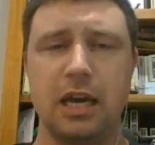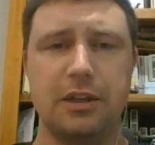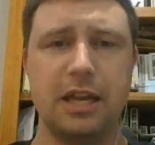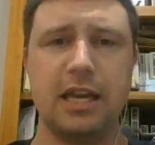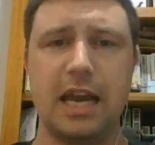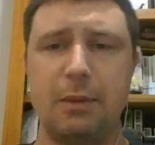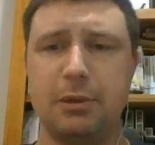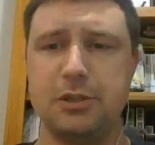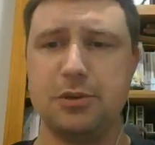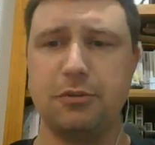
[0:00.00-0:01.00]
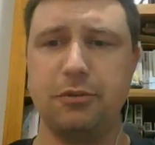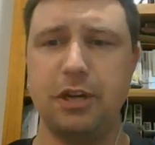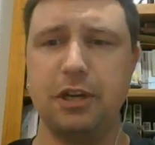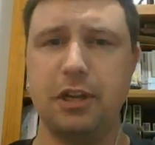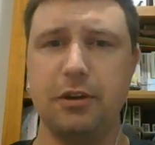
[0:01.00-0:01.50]
They can happily sort of fit
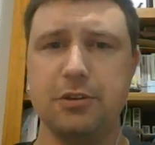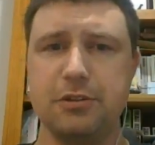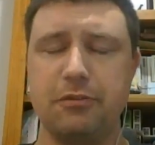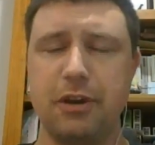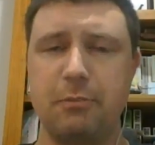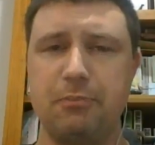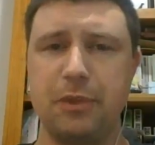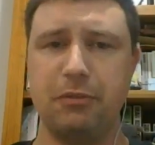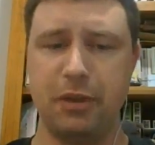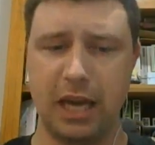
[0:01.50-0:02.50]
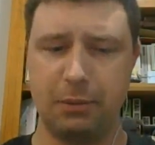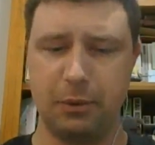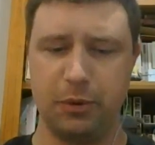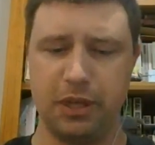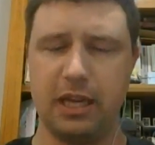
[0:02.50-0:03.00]
into those if you're happy
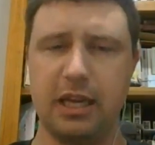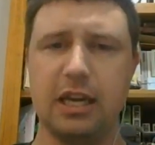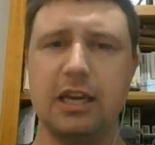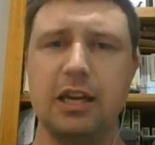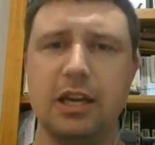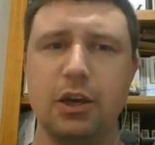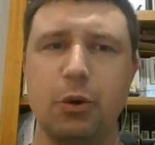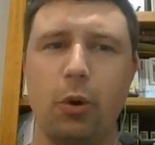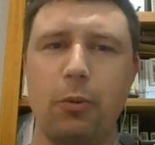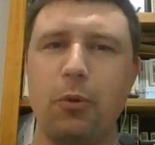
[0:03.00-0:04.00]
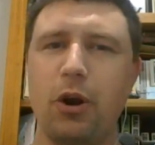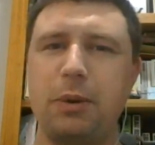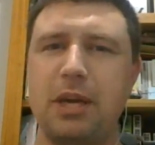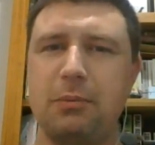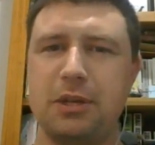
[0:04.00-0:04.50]
with a what might
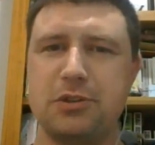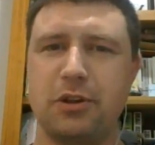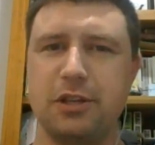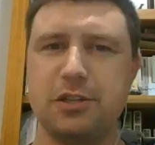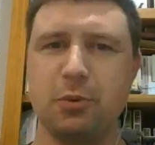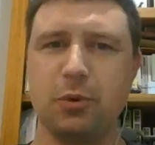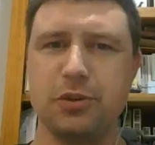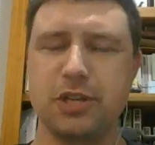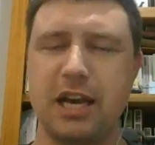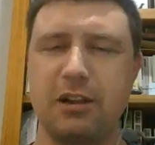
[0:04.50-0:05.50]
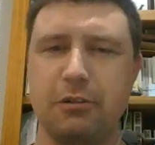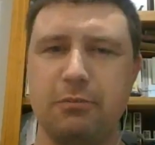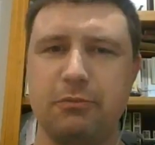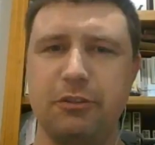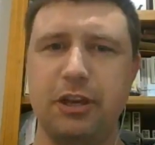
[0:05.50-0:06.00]
appear to be a slightly smaller scale
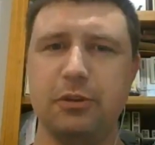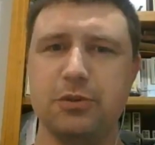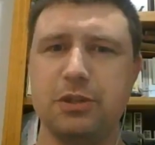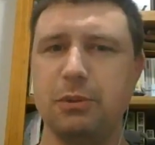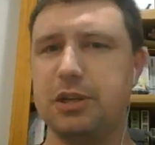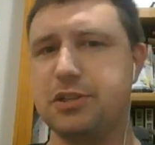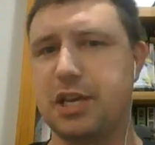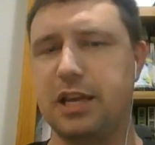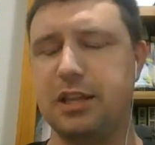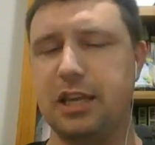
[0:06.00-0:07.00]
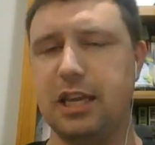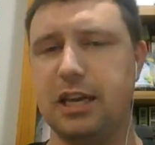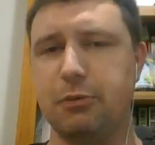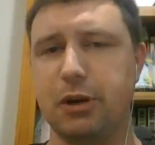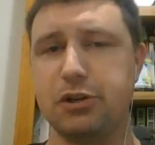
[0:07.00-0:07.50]
vehicle, similar to, say, the
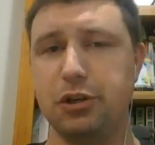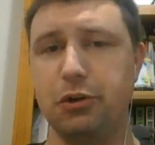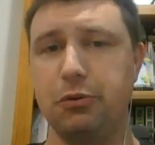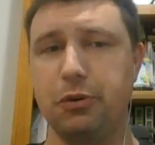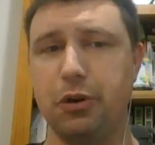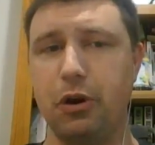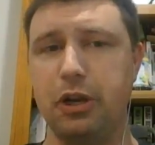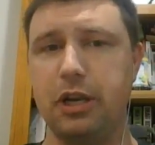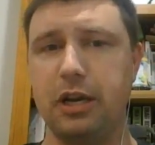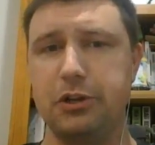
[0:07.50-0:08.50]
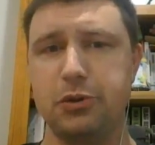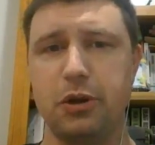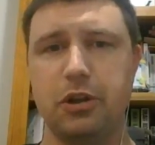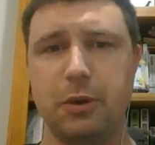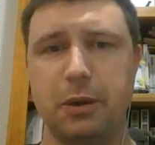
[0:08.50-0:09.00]
Russian Uran 9 drone
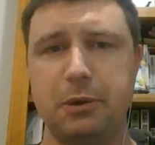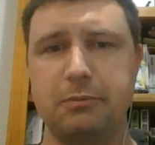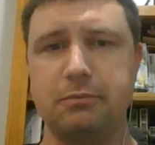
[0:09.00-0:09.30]
at the moment.